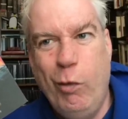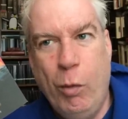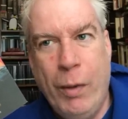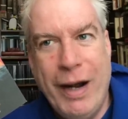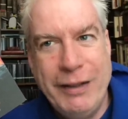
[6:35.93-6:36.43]

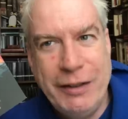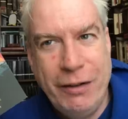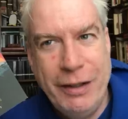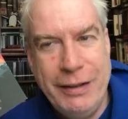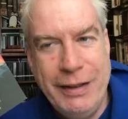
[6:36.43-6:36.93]
when I
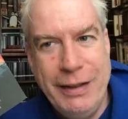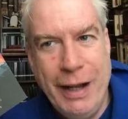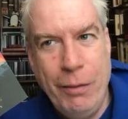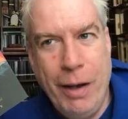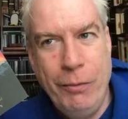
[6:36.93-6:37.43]
started to,
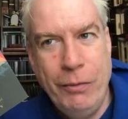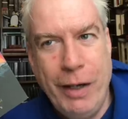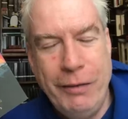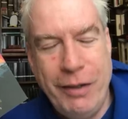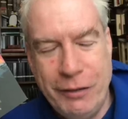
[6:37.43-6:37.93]
I, I,
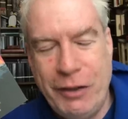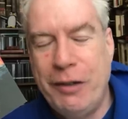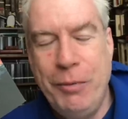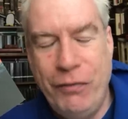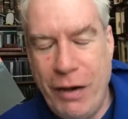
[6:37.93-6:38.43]
I t- started
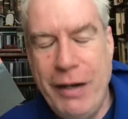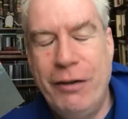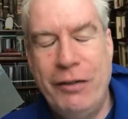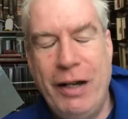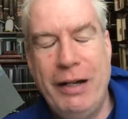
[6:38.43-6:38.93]
to be very
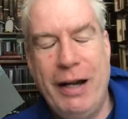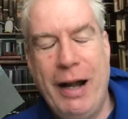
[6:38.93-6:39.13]
irritated,